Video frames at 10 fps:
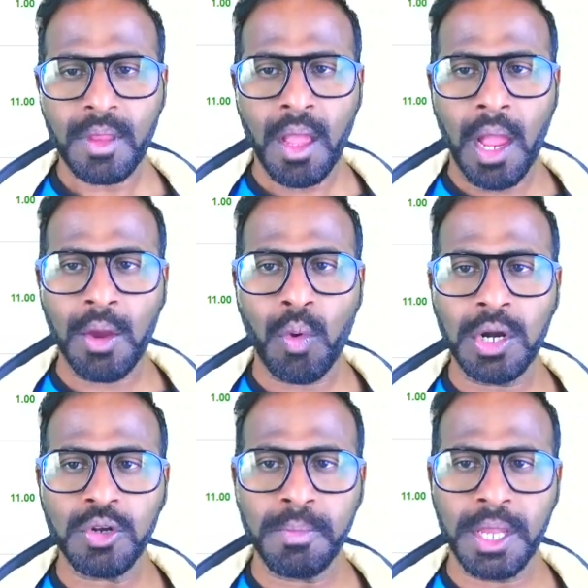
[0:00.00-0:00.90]
I
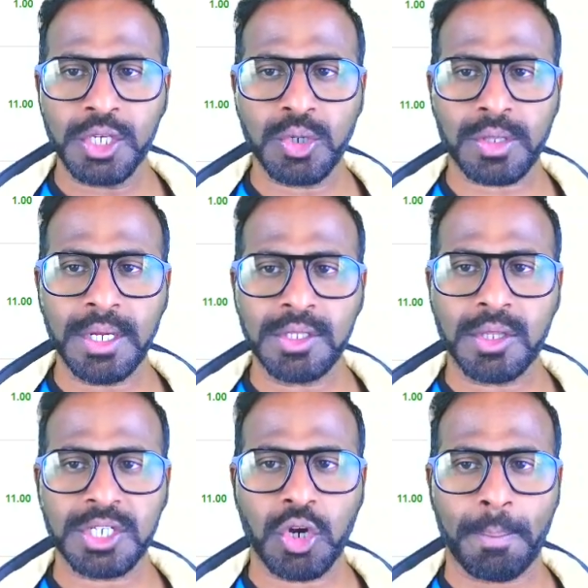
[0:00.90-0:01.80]
want to make sure that
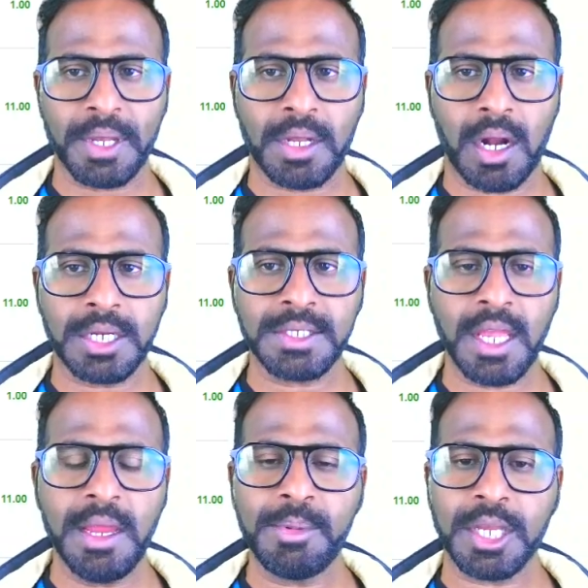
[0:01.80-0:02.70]
the shopping cart is
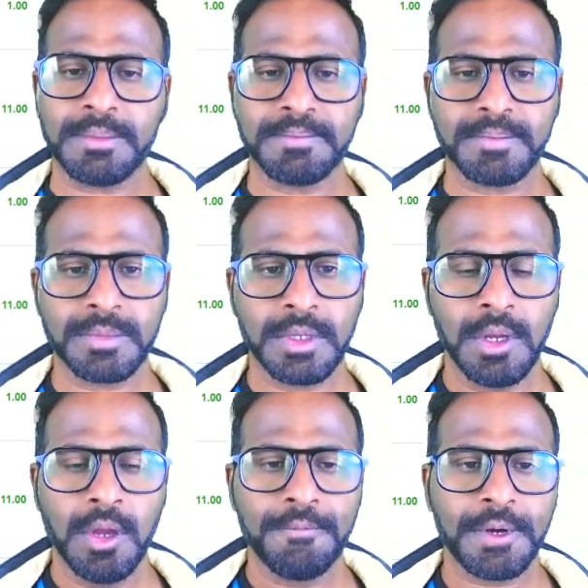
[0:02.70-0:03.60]
empty.
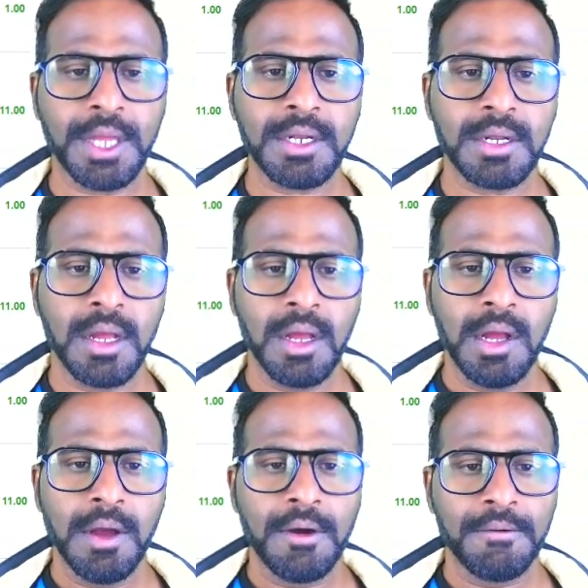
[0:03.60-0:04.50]
For that,
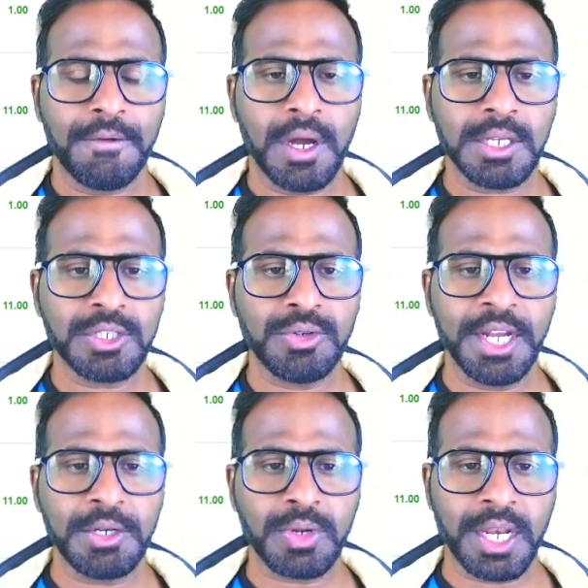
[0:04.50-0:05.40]
first you
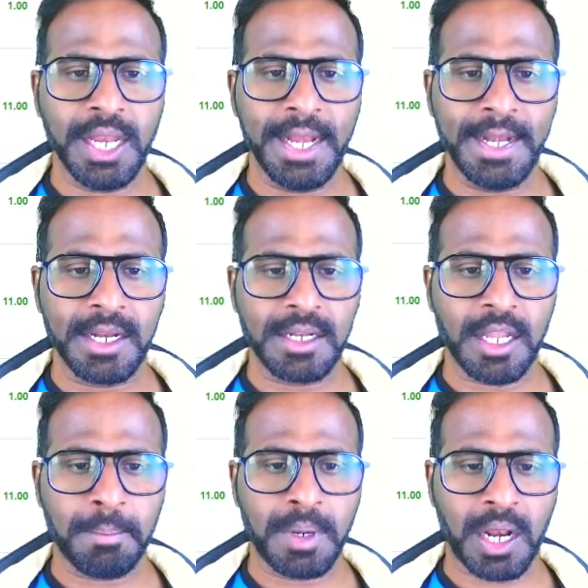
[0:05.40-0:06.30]
need to read
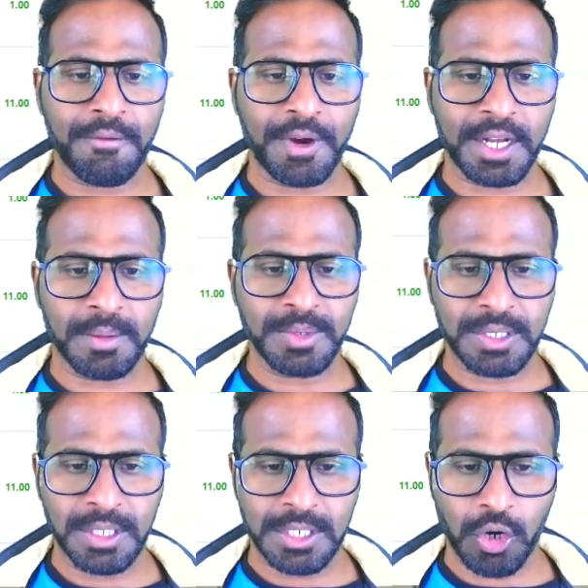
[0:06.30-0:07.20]
number of items in
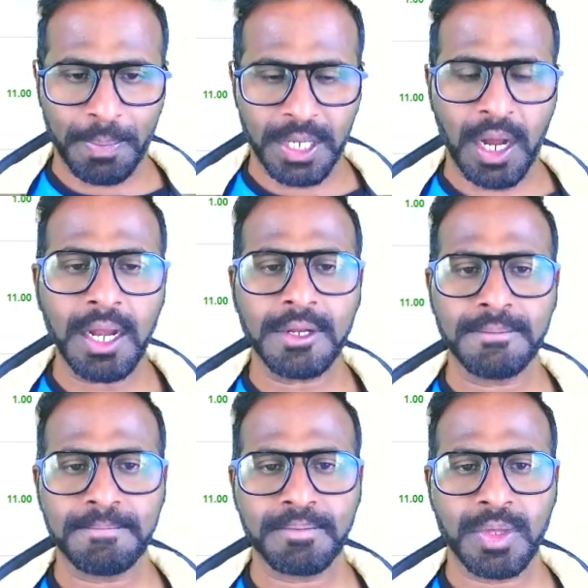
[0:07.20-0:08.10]
the shopping cart,
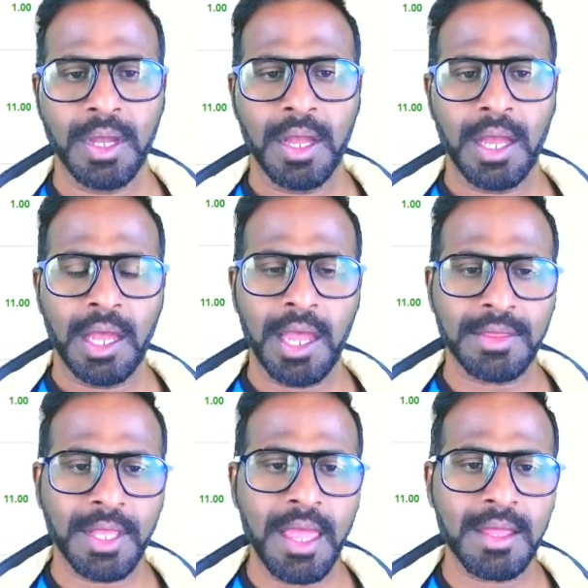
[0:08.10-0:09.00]
and
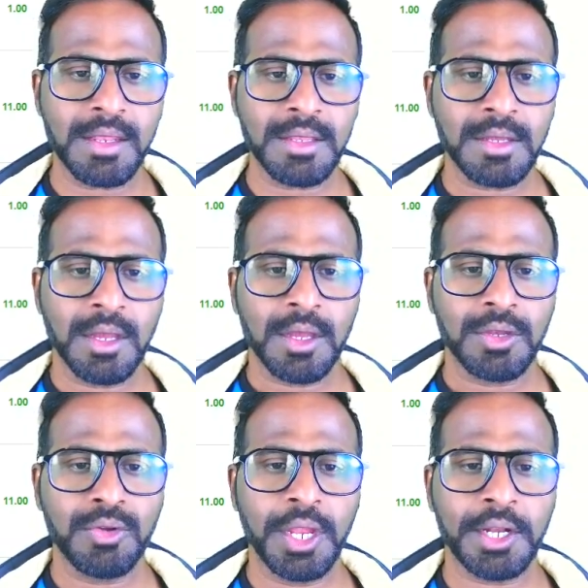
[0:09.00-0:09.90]
then
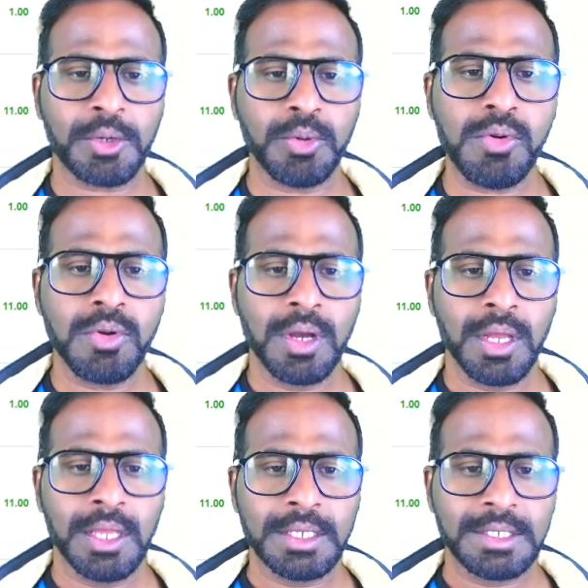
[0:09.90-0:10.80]
you need to
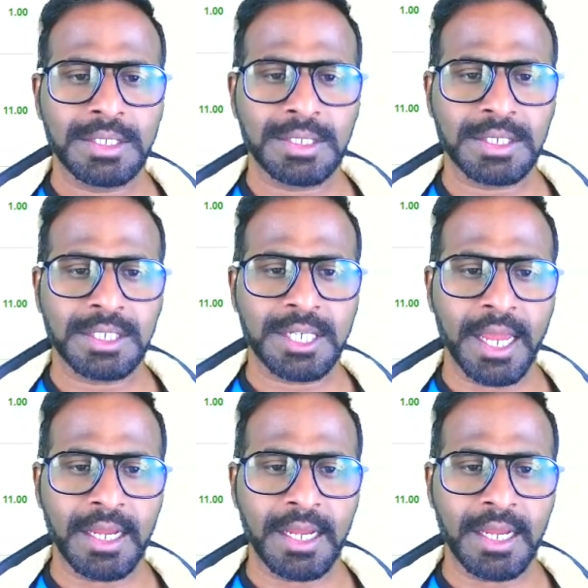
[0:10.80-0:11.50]
check